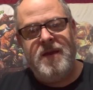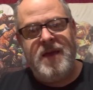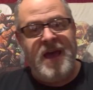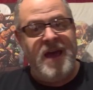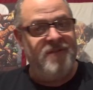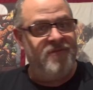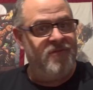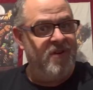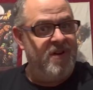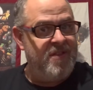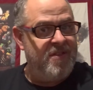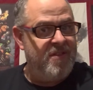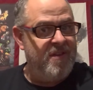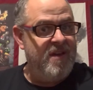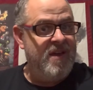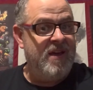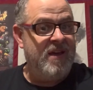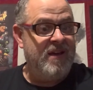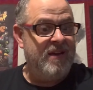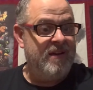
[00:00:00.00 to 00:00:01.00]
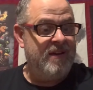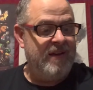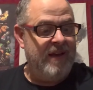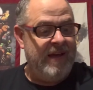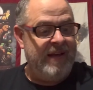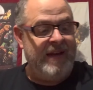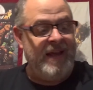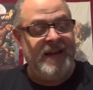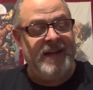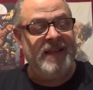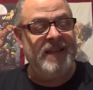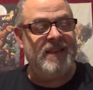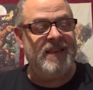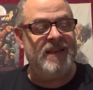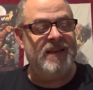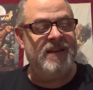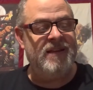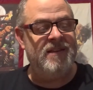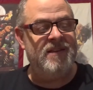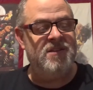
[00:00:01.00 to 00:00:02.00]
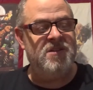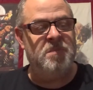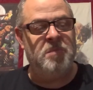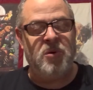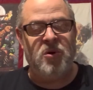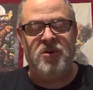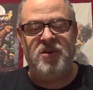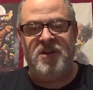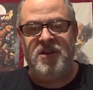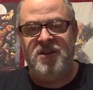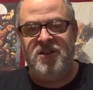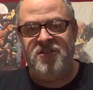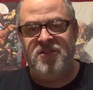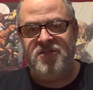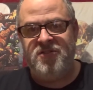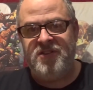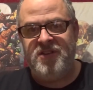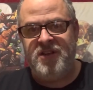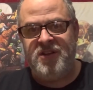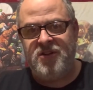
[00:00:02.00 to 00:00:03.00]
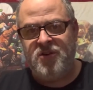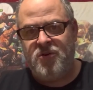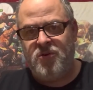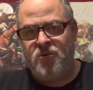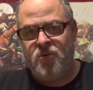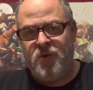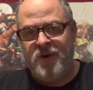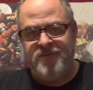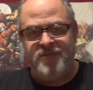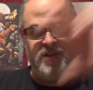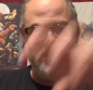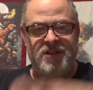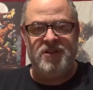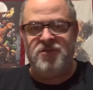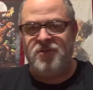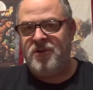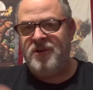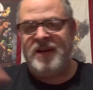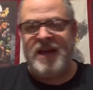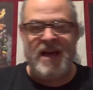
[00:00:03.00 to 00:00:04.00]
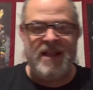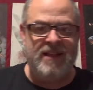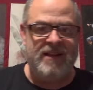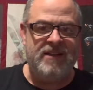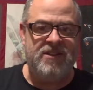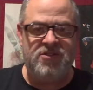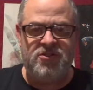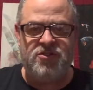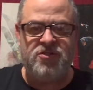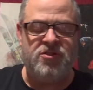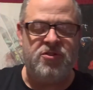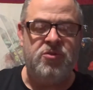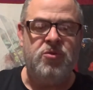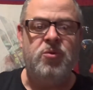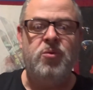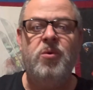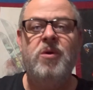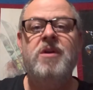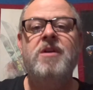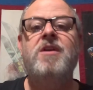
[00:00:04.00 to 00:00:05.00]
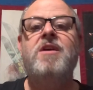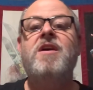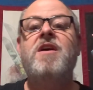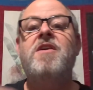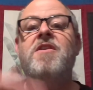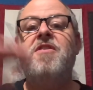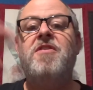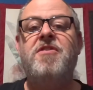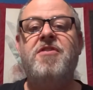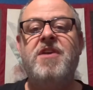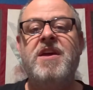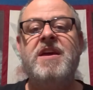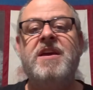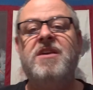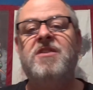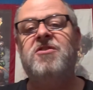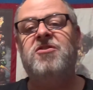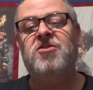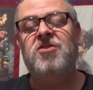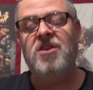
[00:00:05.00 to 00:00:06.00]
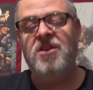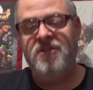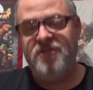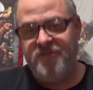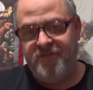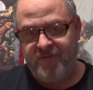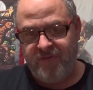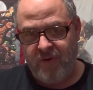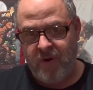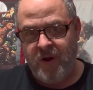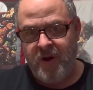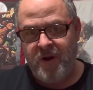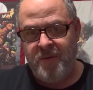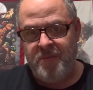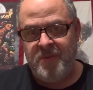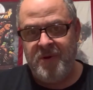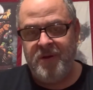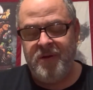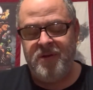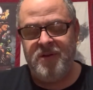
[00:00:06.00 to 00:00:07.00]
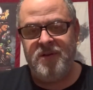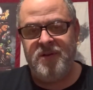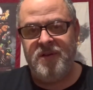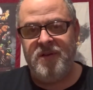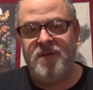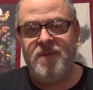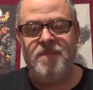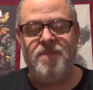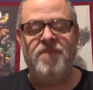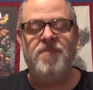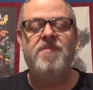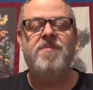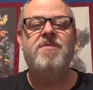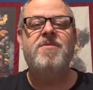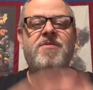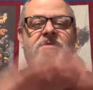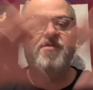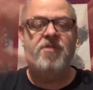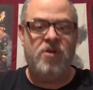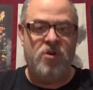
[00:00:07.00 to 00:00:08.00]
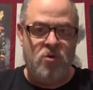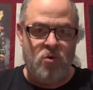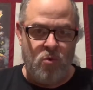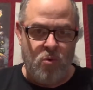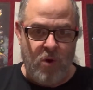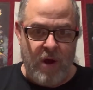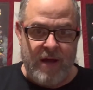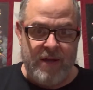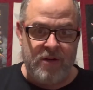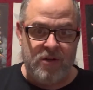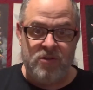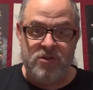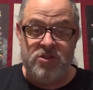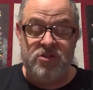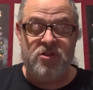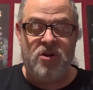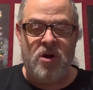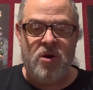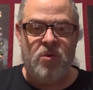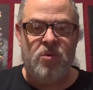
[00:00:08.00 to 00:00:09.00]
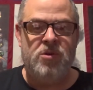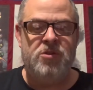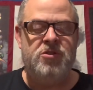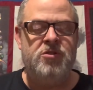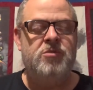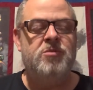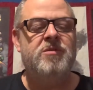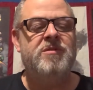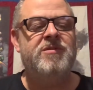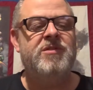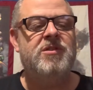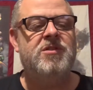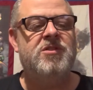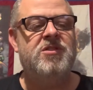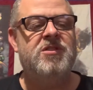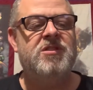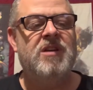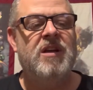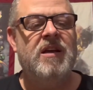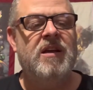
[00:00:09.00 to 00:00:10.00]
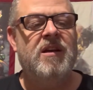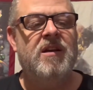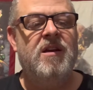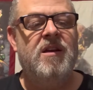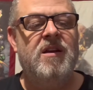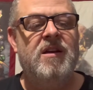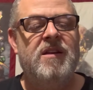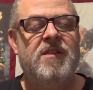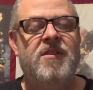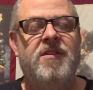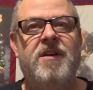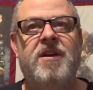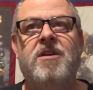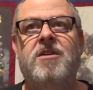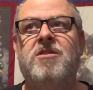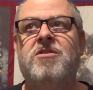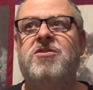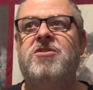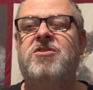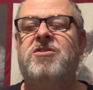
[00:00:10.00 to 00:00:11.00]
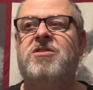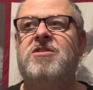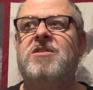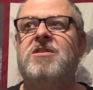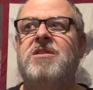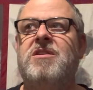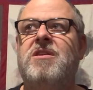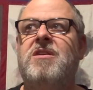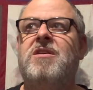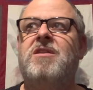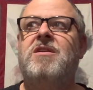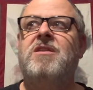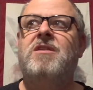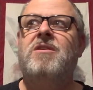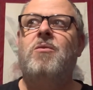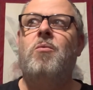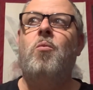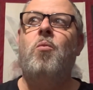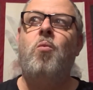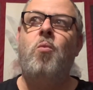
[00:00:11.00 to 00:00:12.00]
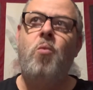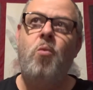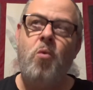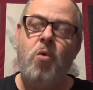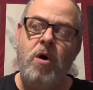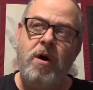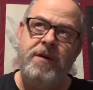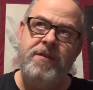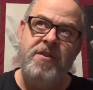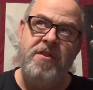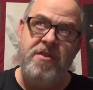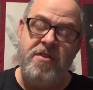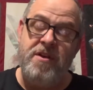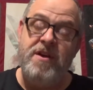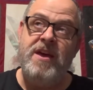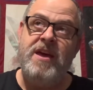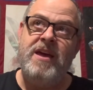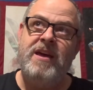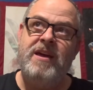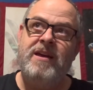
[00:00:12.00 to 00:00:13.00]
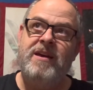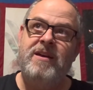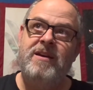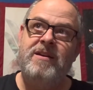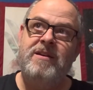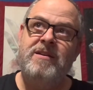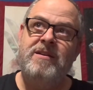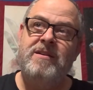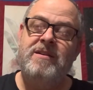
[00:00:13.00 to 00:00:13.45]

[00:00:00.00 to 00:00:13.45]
everything and anything in this book is the equivalent or analogous to things from the greater Star Wars universe. There's one thing